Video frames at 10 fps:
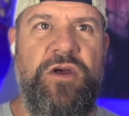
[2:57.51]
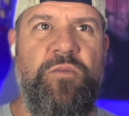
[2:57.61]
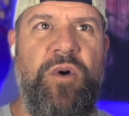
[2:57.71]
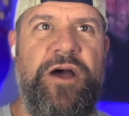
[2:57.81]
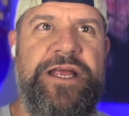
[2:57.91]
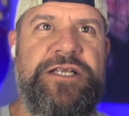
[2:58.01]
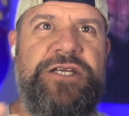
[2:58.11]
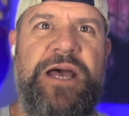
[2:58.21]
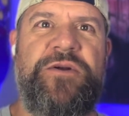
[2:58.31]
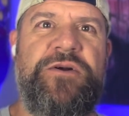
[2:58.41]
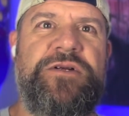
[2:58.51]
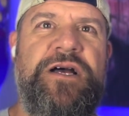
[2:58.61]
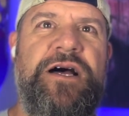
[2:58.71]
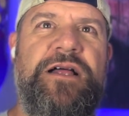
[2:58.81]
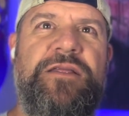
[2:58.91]
But in chapter
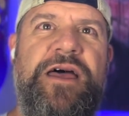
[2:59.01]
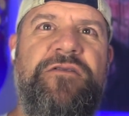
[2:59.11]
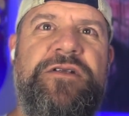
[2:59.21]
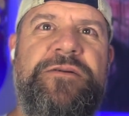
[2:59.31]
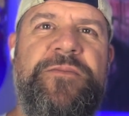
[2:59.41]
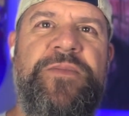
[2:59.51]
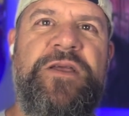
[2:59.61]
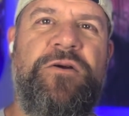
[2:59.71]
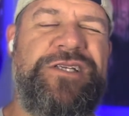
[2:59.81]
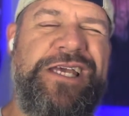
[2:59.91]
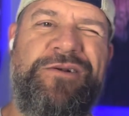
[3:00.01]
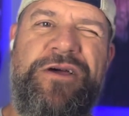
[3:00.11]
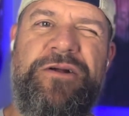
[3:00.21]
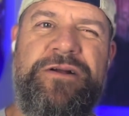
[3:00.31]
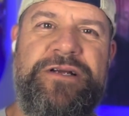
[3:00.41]
11, or 10
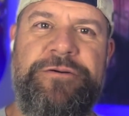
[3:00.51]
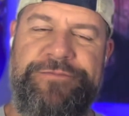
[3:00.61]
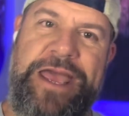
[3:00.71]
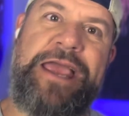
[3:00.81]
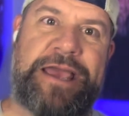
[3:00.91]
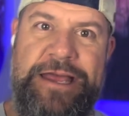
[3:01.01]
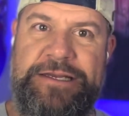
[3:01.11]
rather, 8 and